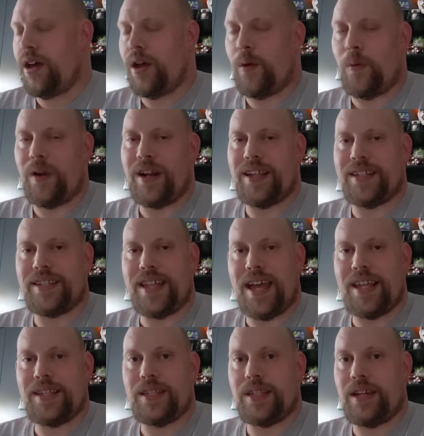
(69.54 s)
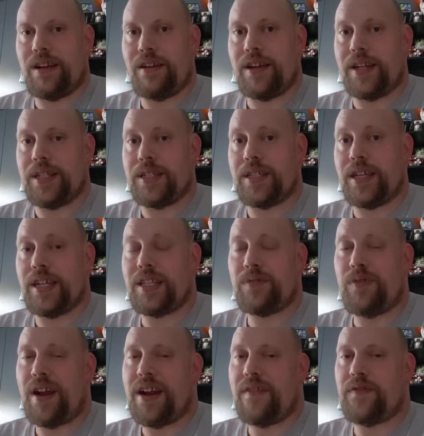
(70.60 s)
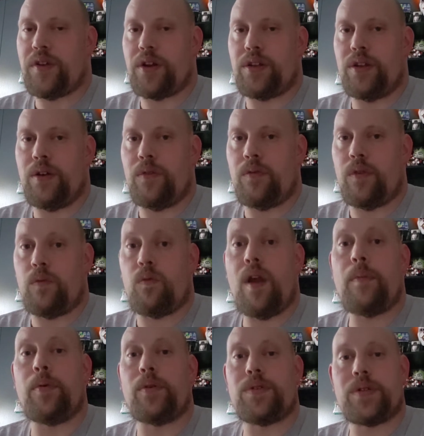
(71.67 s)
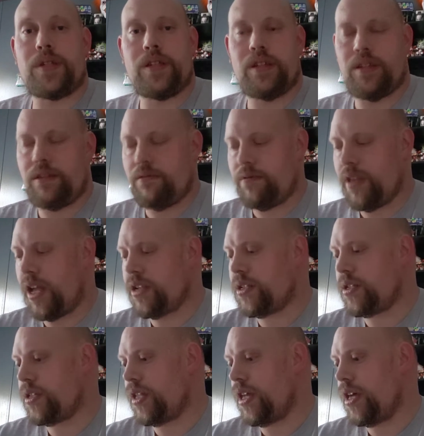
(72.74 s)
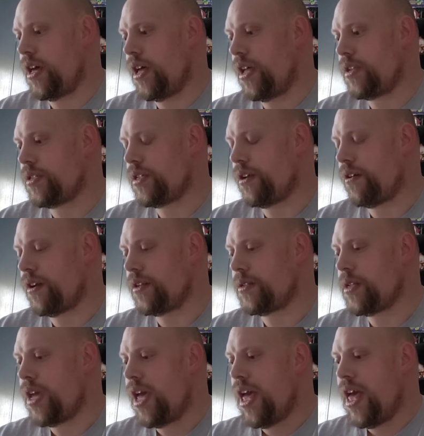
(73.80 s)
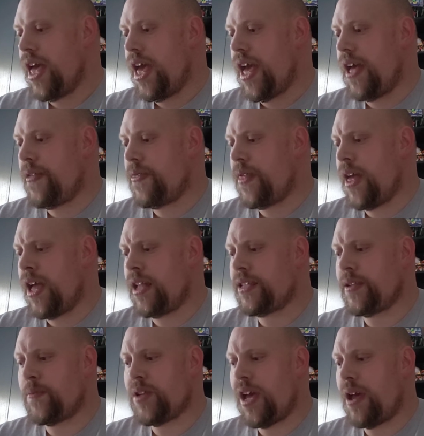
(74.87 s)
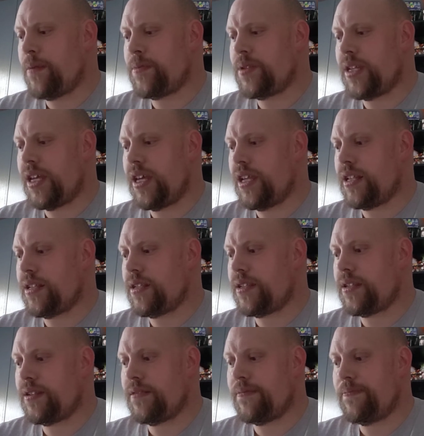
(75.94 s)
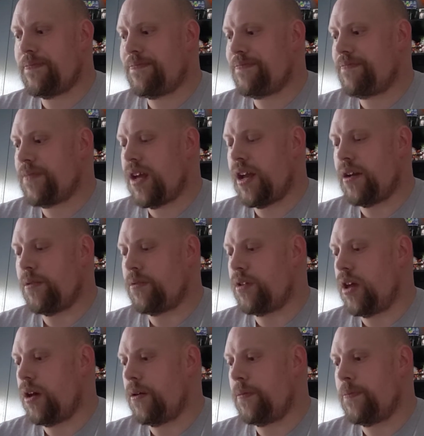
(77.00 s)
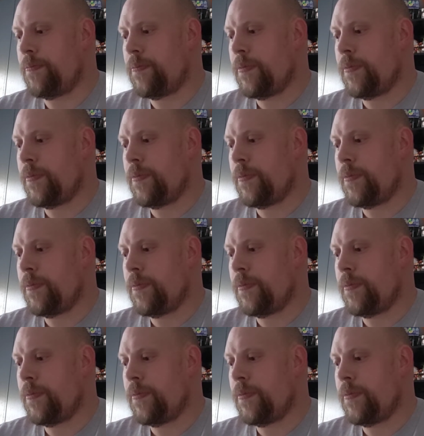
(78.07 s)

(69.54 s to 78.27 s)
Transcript: what is that series? It's right after Clone Rebels. That's the series. And then sometimes it's, I don't know,